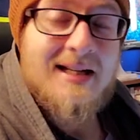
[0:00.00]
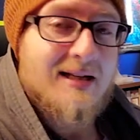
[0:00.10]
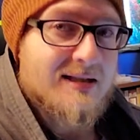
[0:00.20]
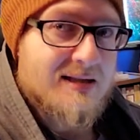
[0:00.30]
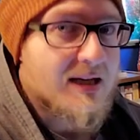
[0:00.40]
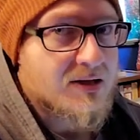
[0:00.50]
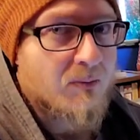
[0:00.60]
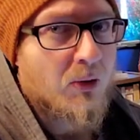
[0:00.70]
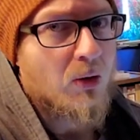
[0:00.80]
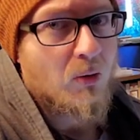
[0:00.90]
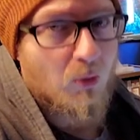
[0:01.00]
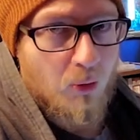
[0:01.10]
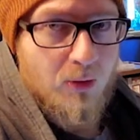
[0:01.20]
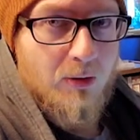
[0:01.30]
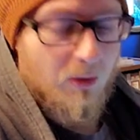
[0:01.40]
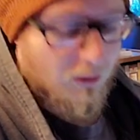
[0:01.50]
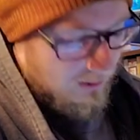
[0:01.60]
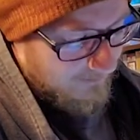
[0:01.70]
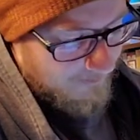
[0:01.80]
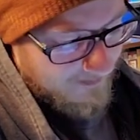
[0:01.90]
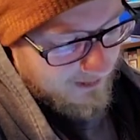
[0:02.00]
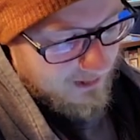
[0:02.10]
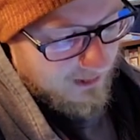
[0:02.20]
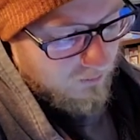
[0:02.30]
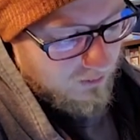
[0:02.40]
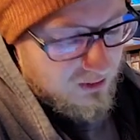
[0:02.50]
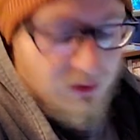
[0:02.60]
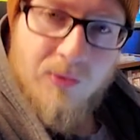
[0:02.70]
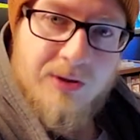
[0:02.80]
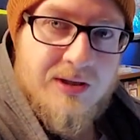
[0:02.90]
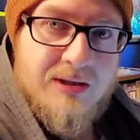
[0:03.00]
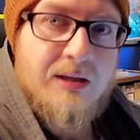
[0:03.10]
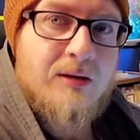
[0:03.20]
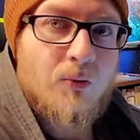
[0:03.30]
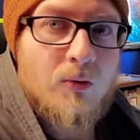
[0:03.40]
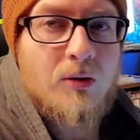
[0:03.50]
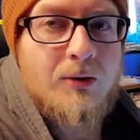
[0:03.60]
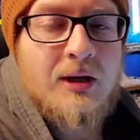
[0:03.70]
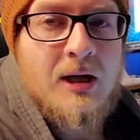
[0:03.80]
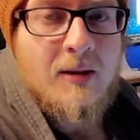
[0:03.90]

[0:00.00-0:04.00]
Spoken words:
accessible oil resources in the world,